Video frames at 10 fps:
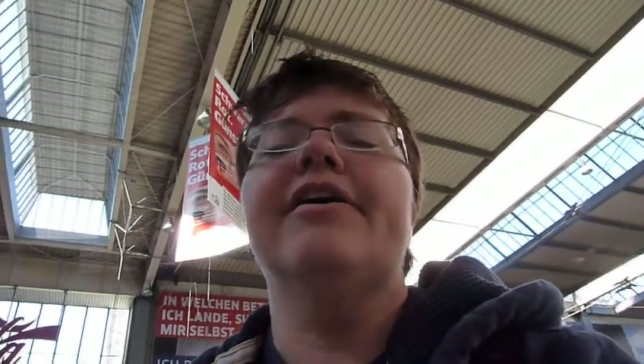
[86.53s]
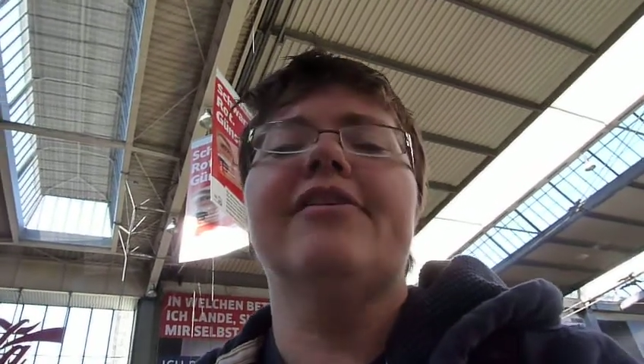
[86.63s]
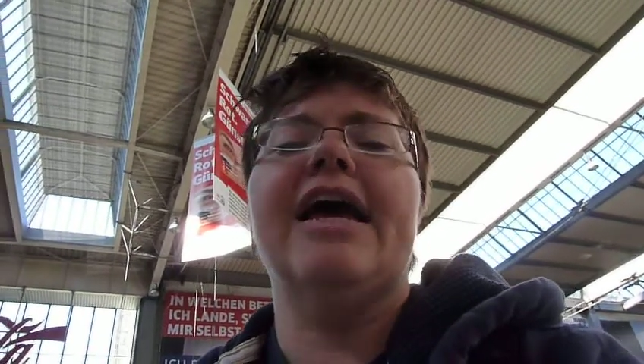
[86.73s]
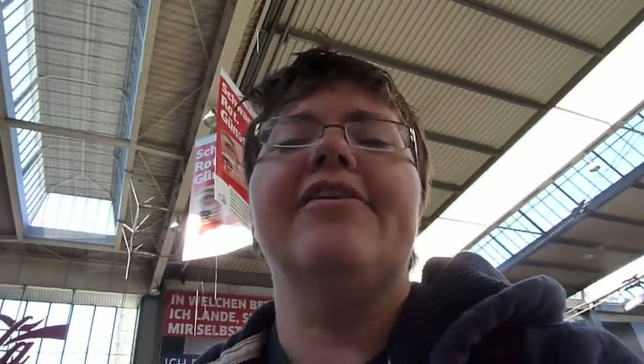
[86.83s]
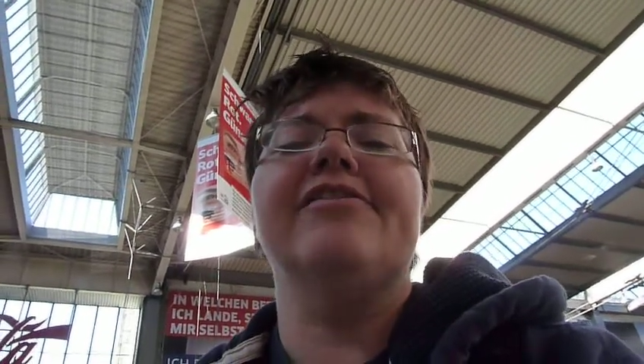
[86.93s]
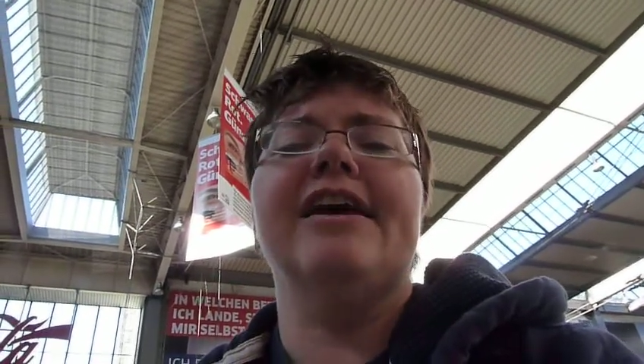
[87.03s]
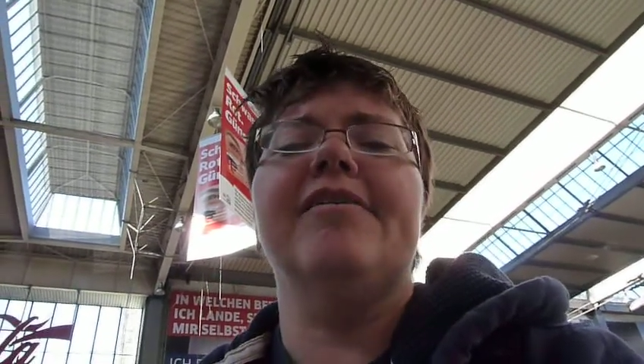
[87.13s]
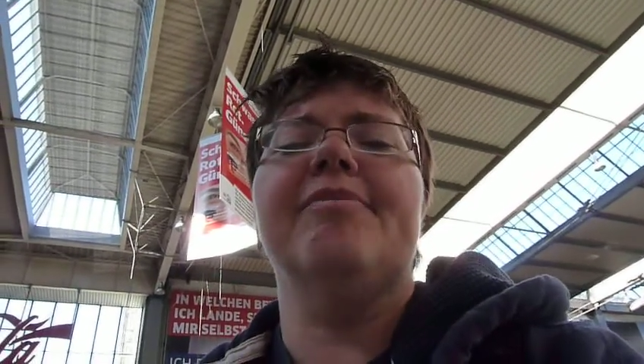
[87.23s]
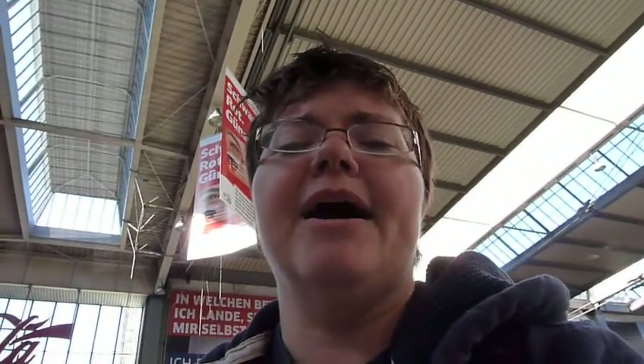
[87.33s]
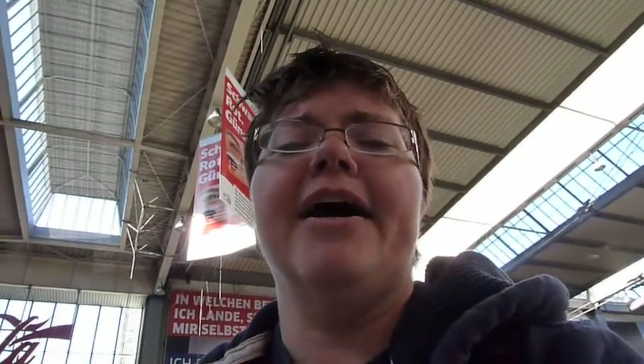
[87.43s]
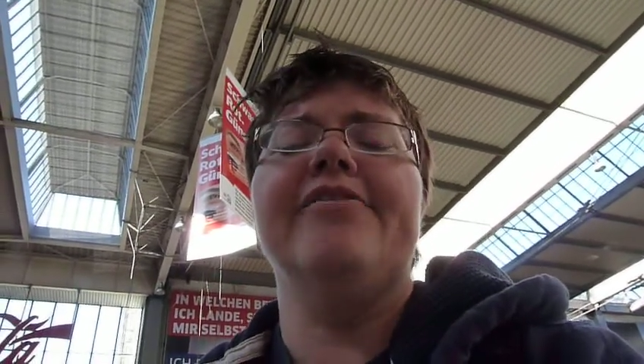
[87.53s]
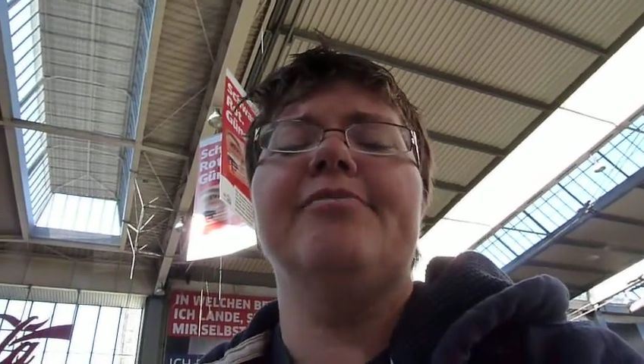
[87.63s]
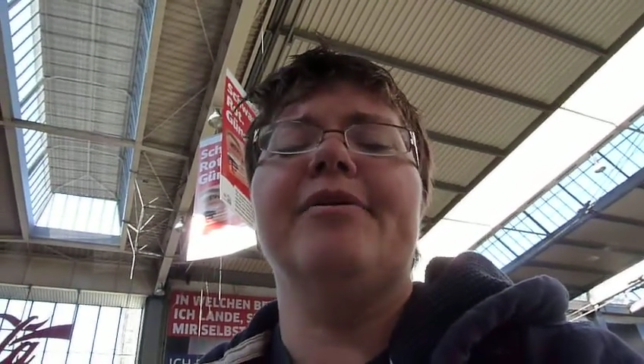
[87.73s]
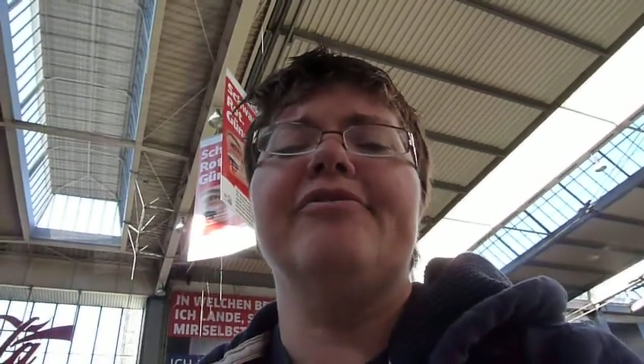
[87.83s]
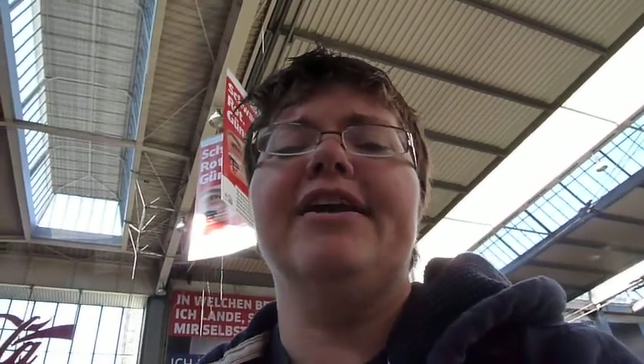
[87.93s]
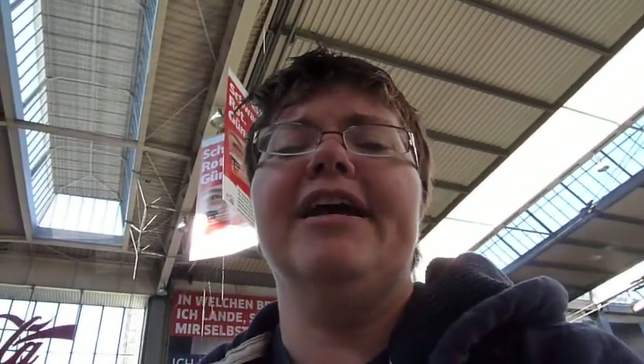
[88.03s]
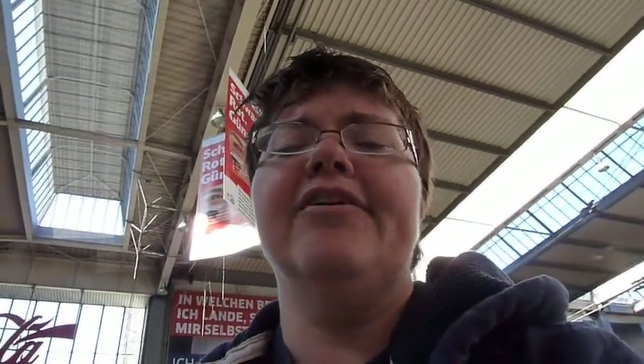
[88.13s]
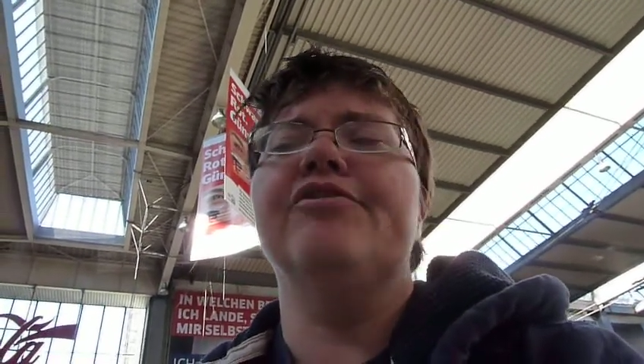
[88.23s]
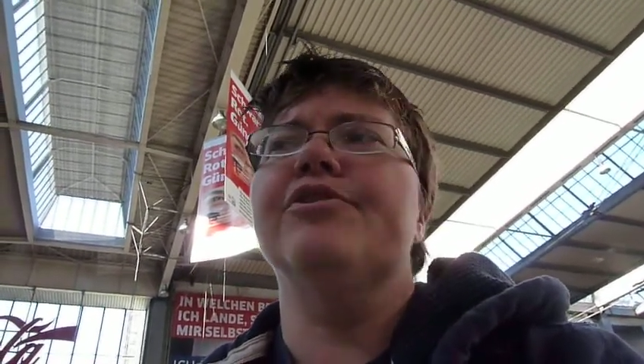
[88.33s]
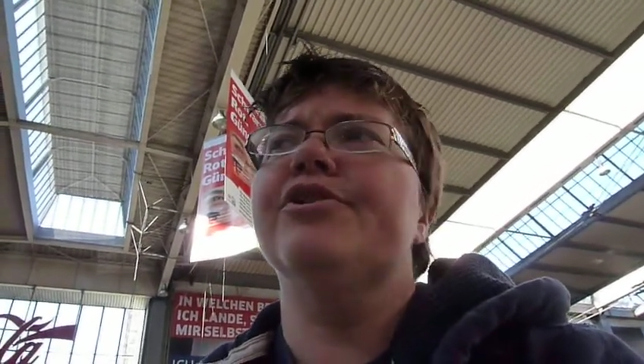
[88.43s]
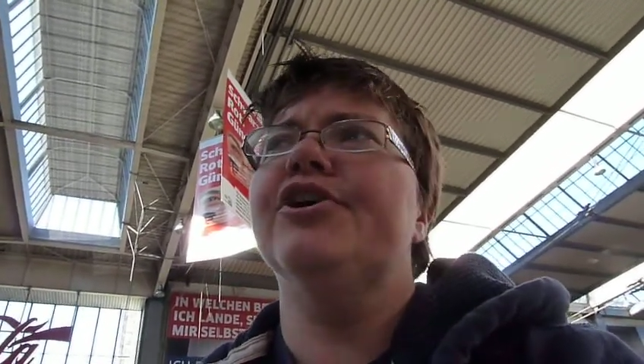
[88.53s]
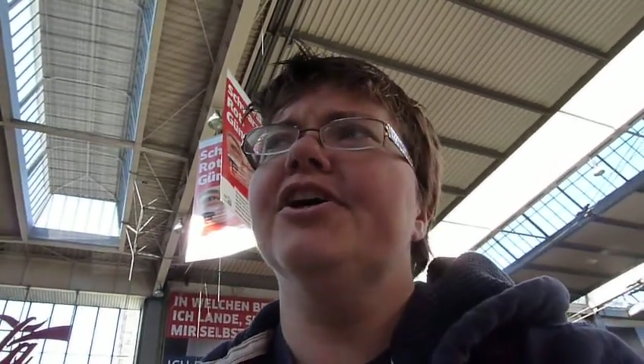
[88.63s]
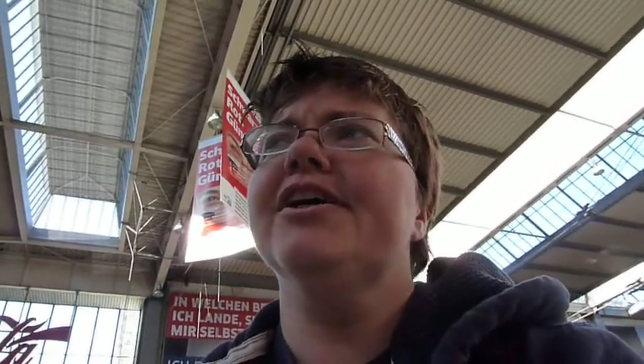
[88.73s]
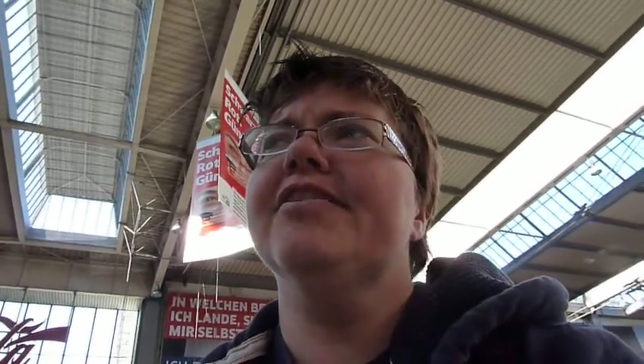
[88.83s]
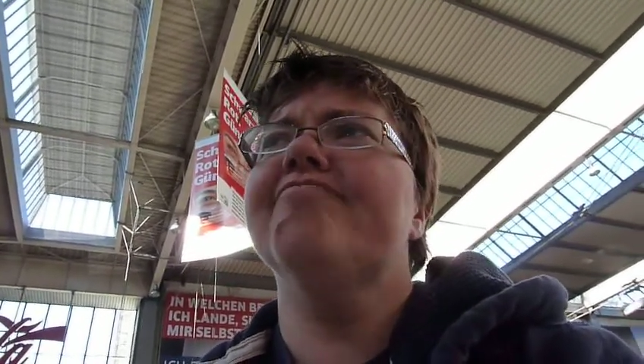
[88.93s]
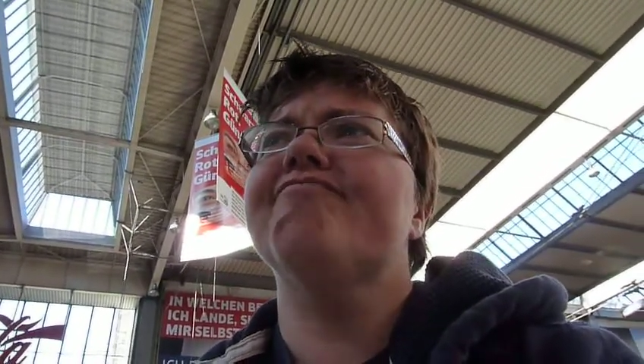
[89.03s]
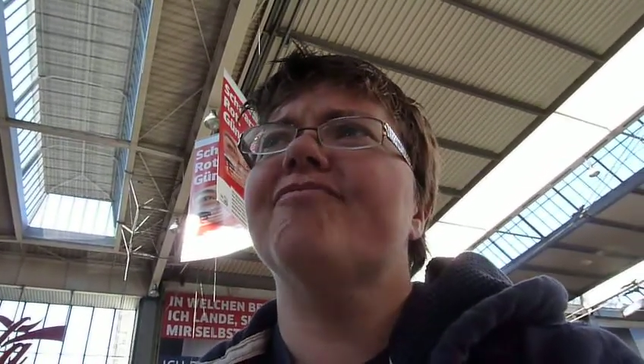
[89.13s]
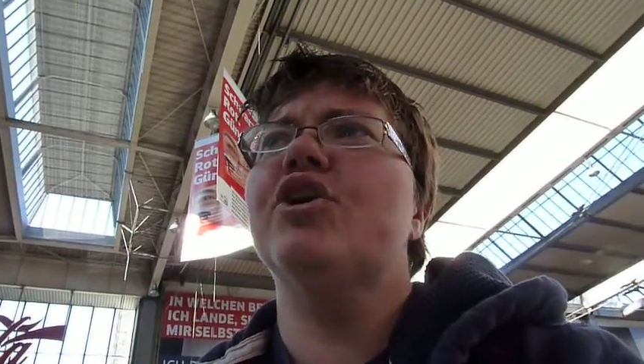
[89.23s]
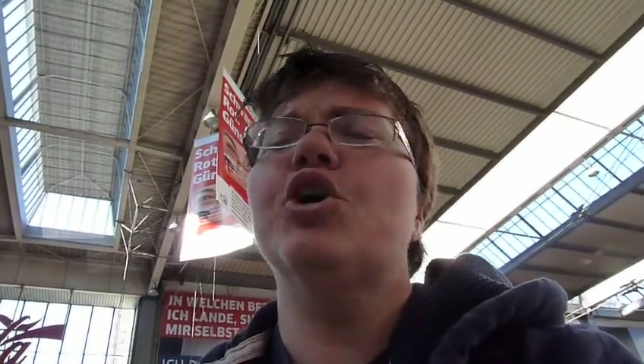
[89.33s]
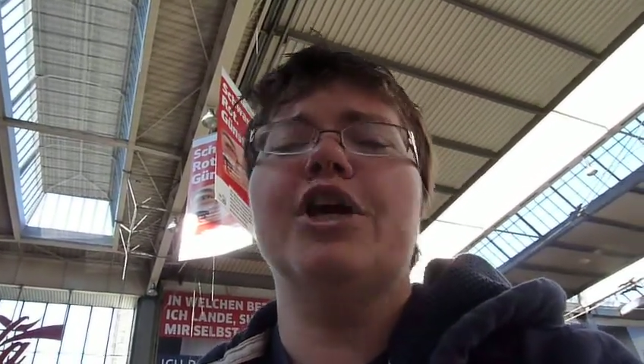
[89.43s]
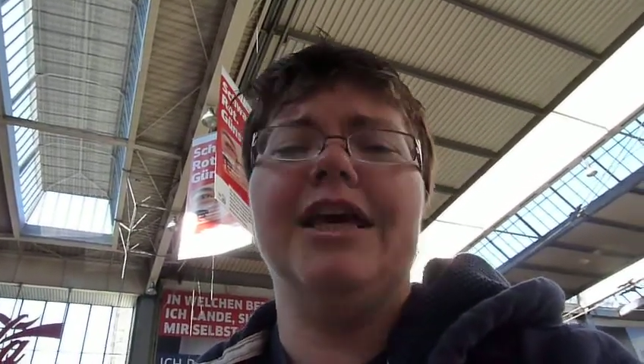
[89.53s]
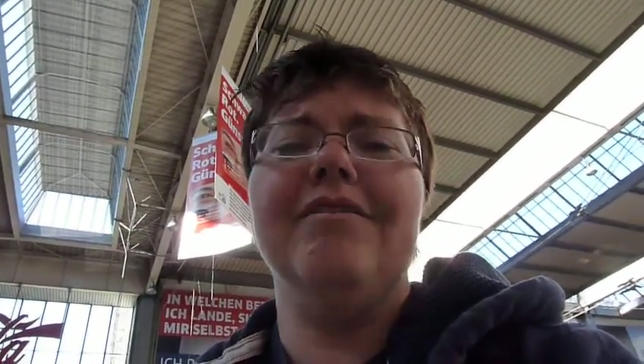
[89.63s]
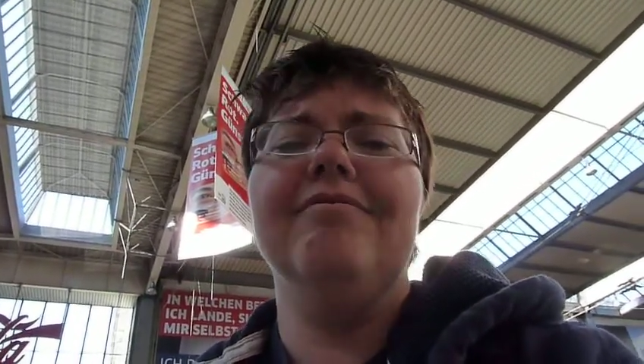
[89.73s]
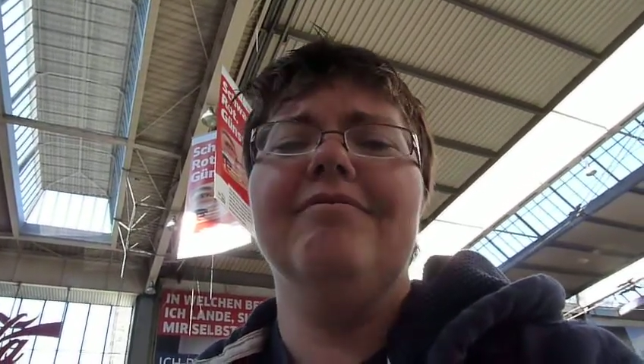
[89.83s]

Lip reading: had to say goodbye to my friend Andrew Cookie,